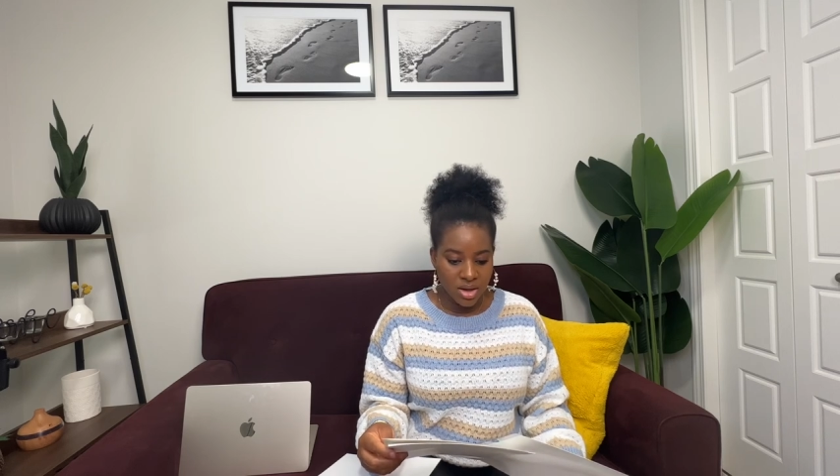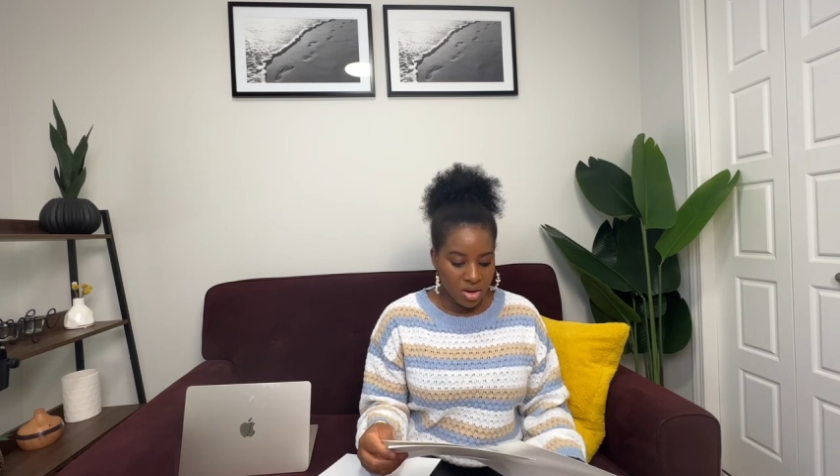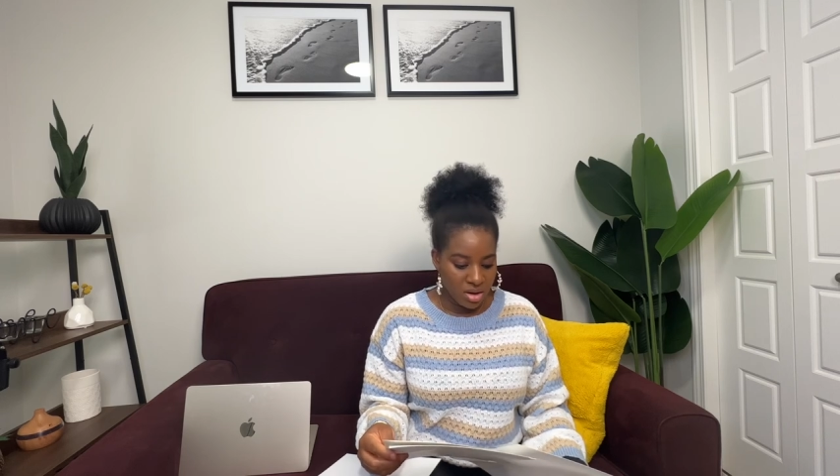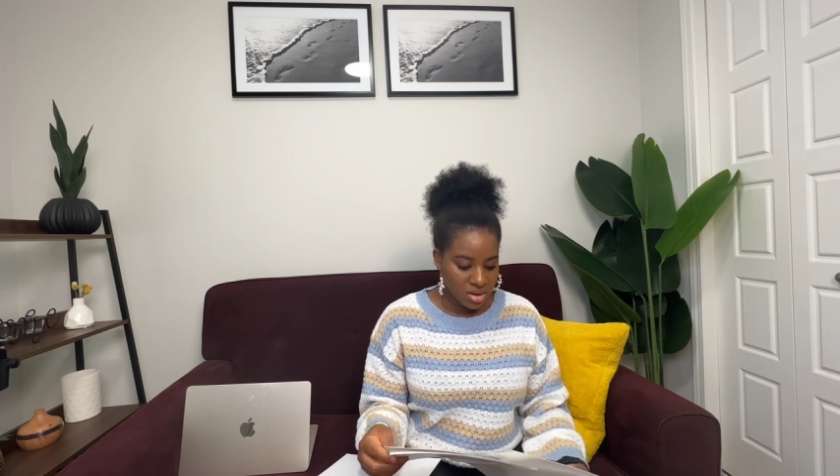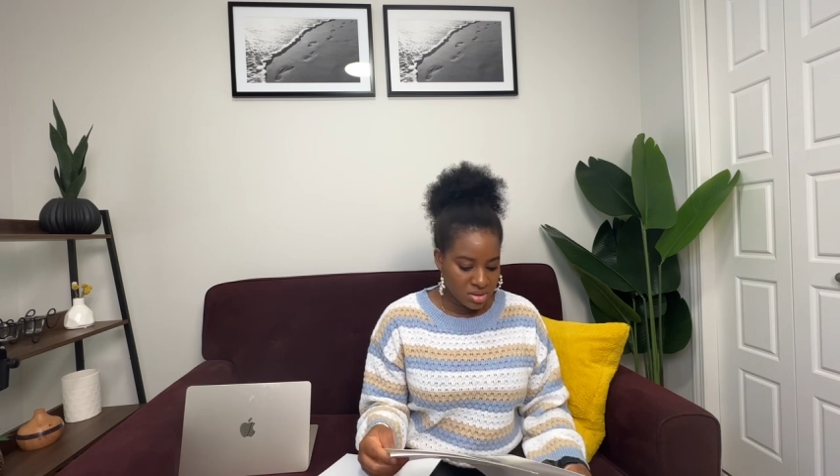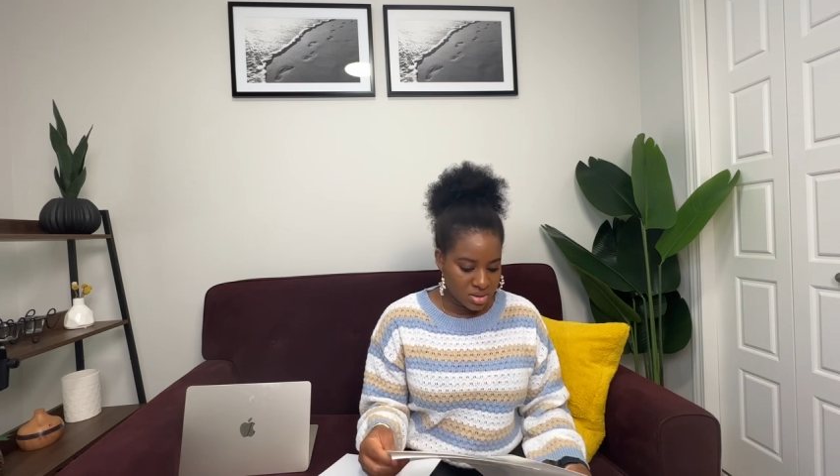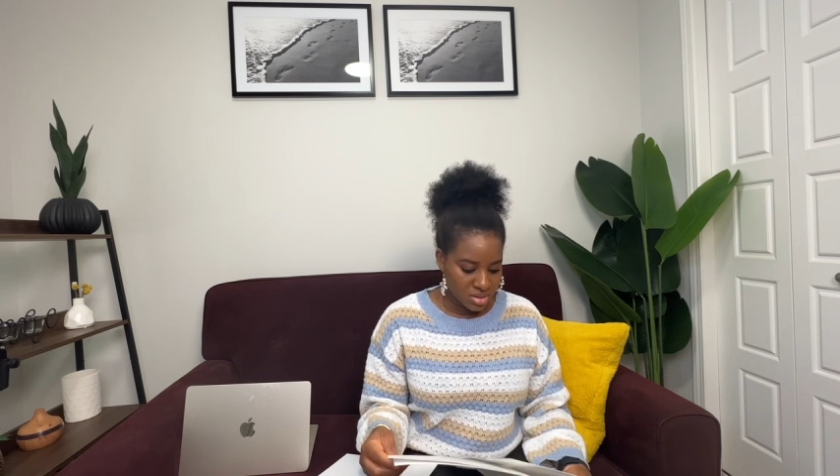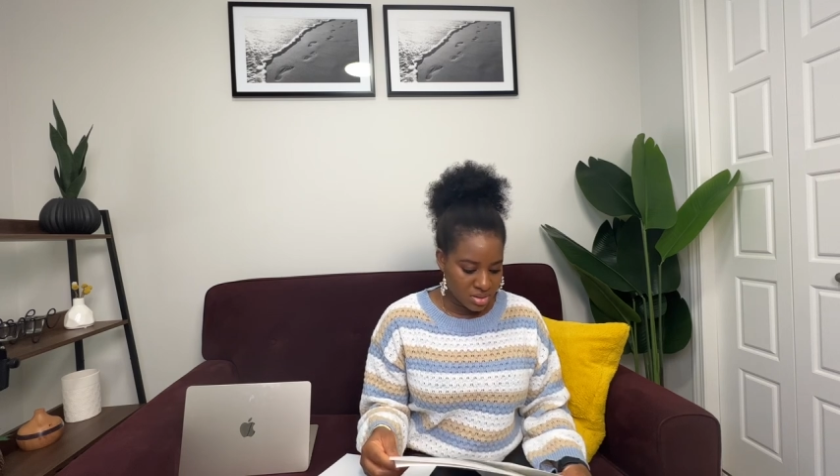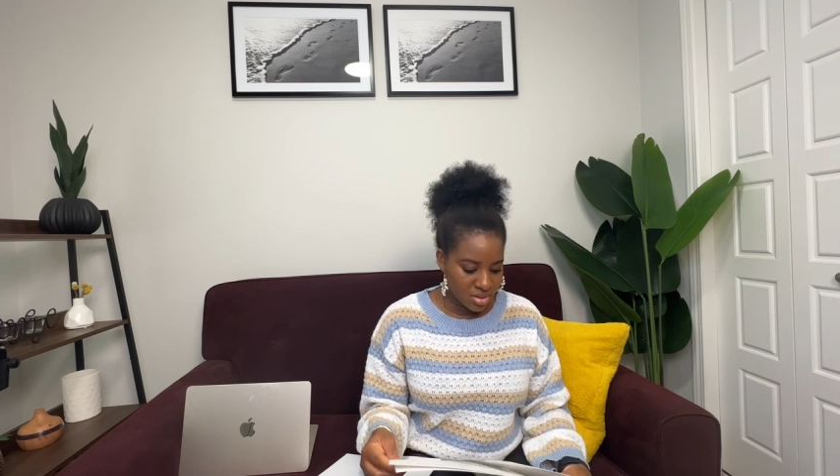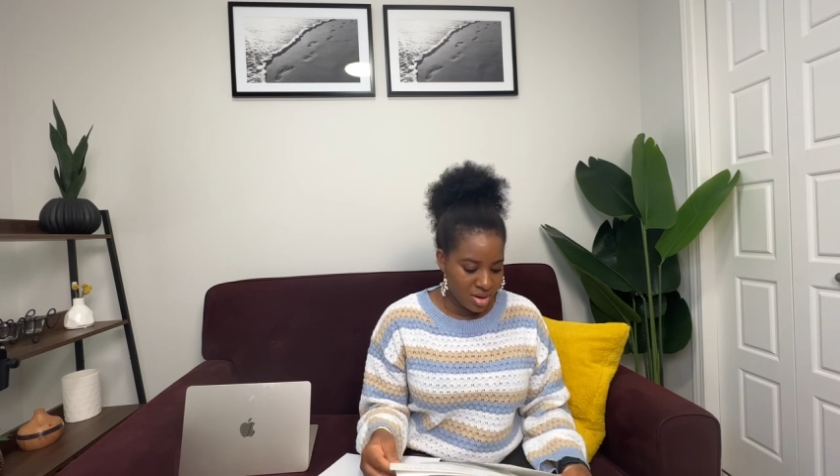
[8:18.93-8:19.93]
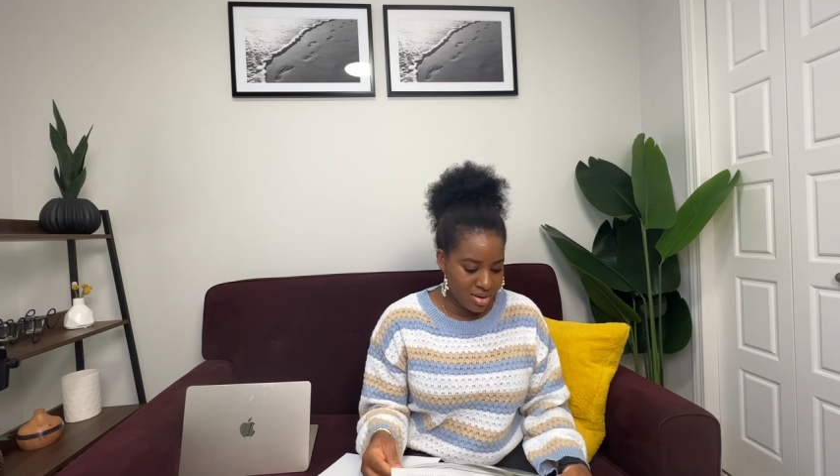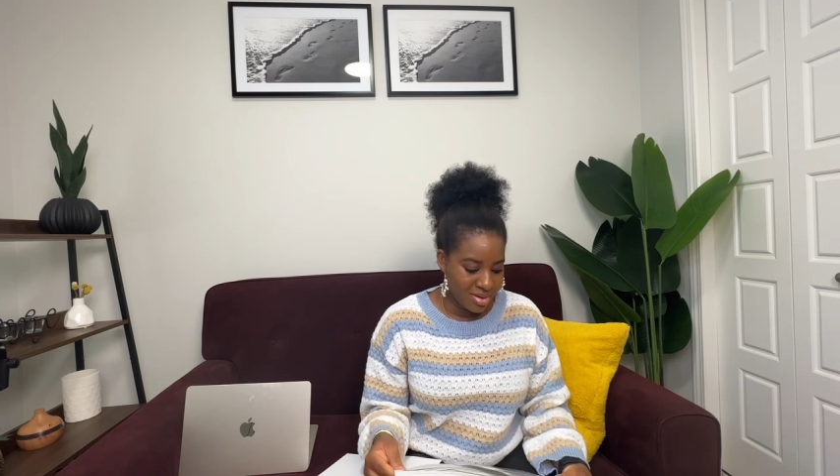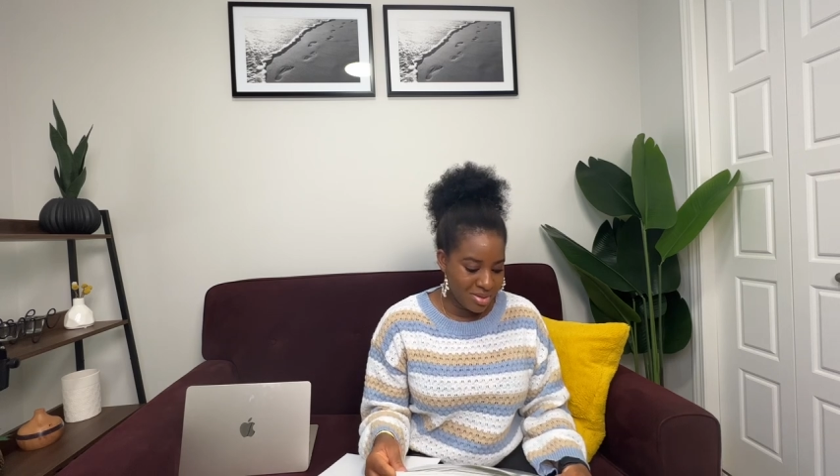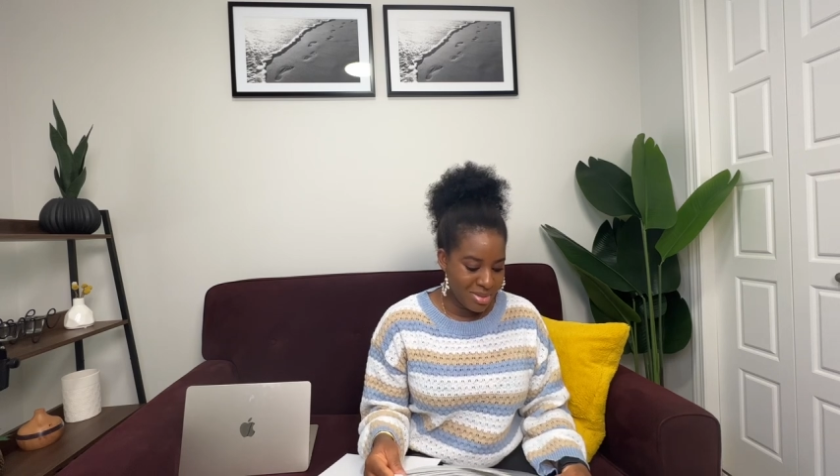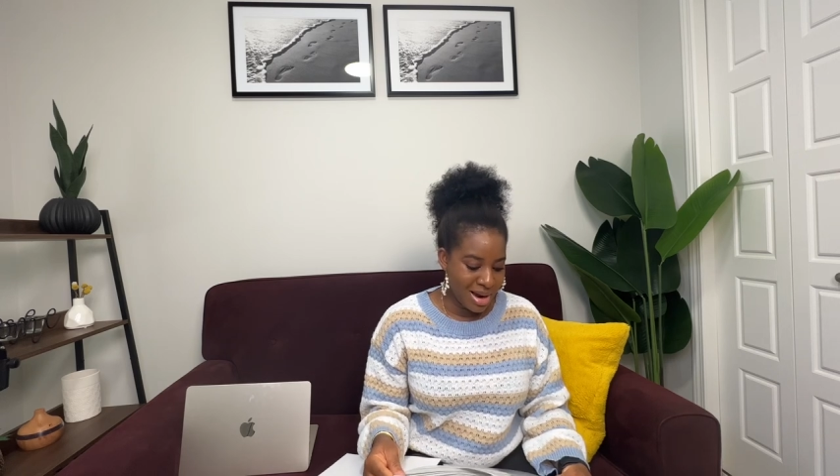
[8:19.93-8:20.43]
got
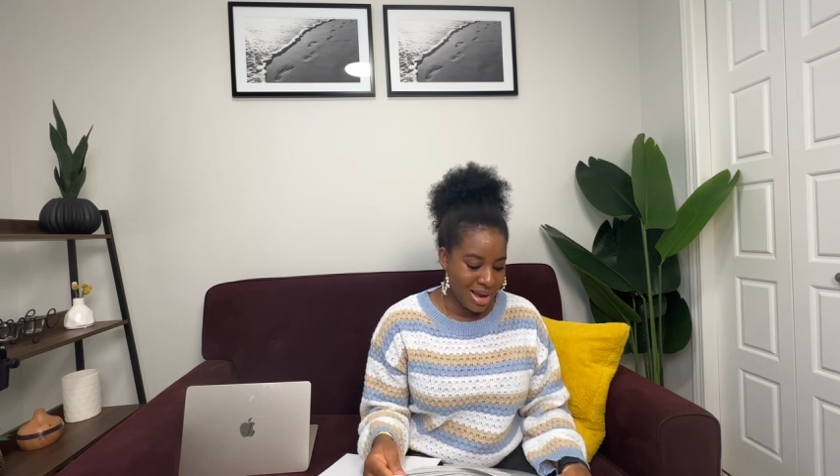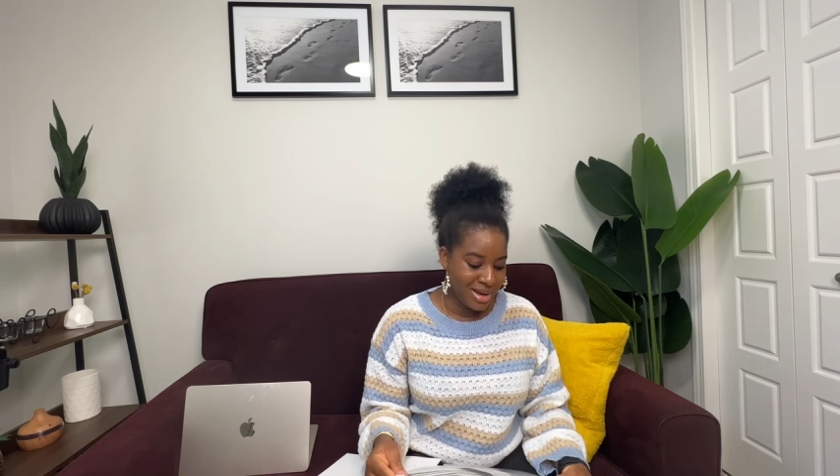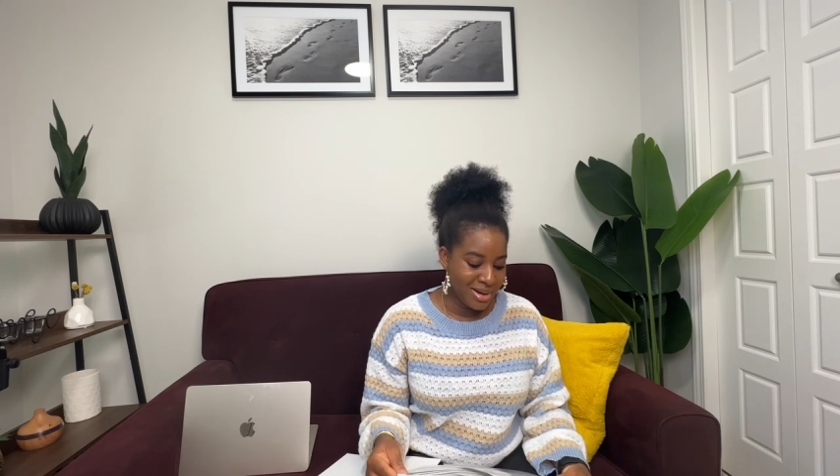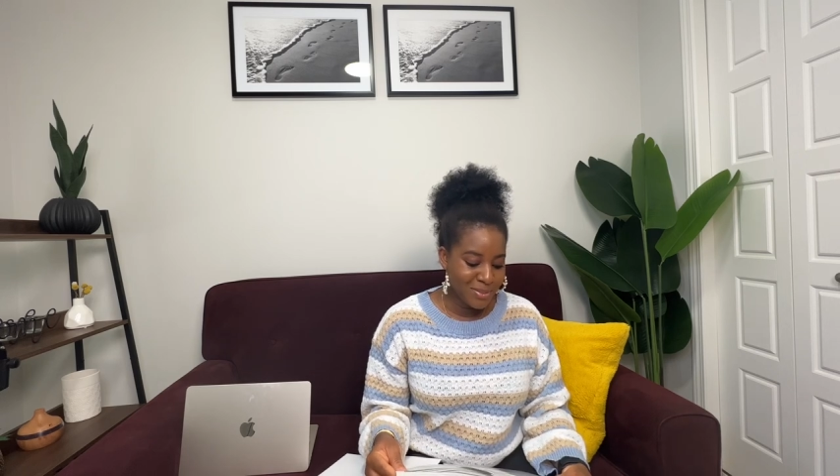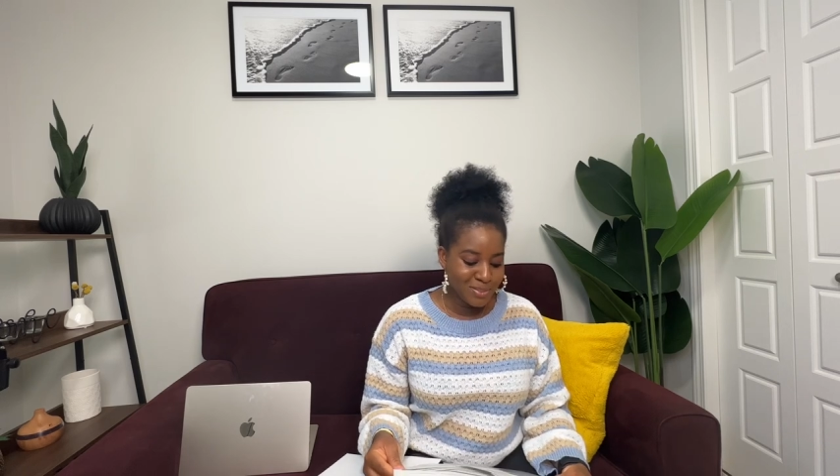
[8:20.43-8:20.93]
my